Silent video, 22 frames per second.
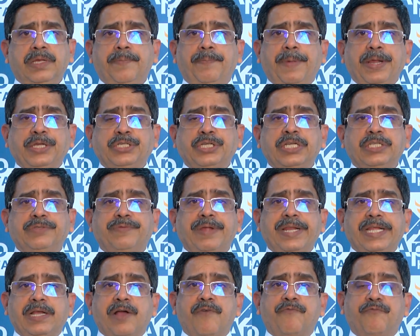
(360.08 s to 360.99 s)
patient is
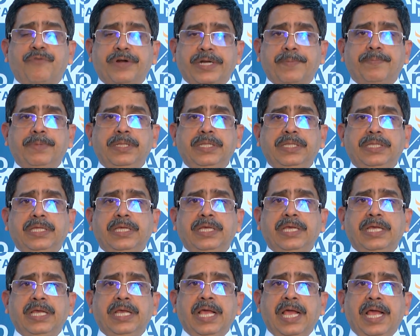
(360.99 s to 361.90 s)
very comfortable,
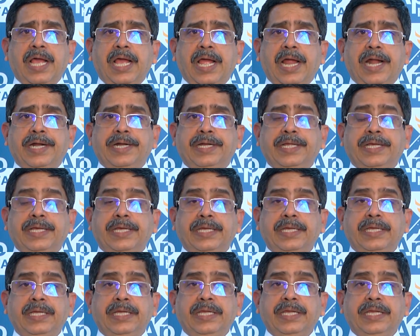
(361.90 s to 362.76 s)
and